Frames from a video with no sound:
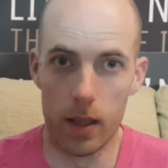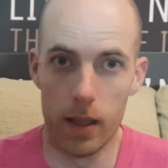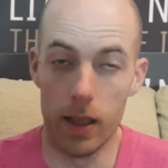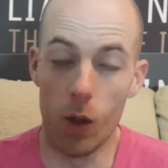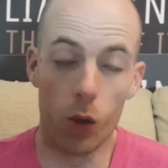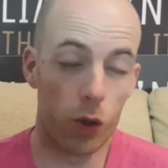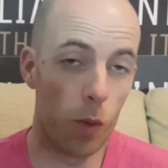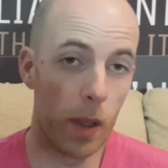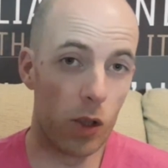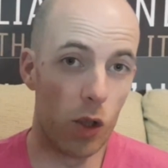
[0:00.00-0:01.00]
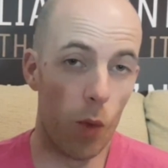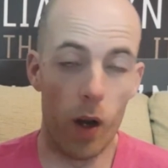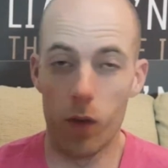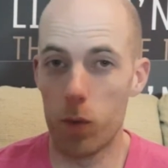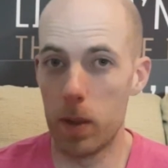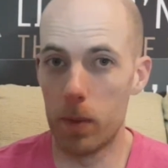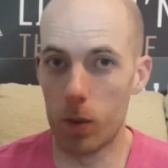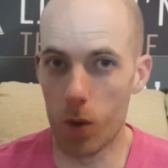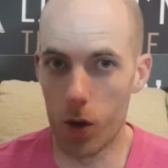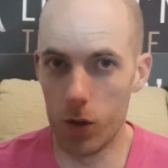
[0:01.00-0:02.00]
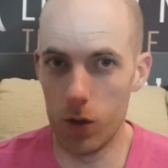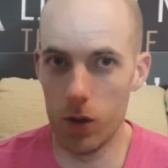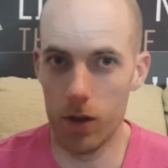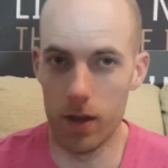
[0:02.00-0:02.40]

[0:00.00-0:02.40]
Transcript: It also makes you aware of the people around you,